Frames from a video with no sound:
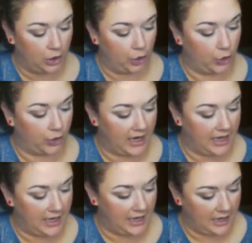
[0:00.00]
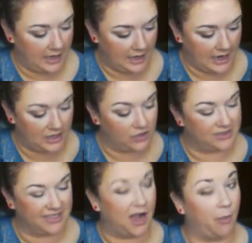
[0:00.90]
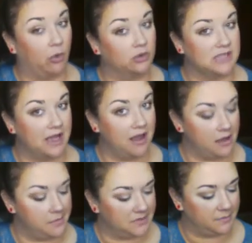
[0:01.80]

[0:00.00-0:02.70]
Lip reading: Gray, I used a couple times,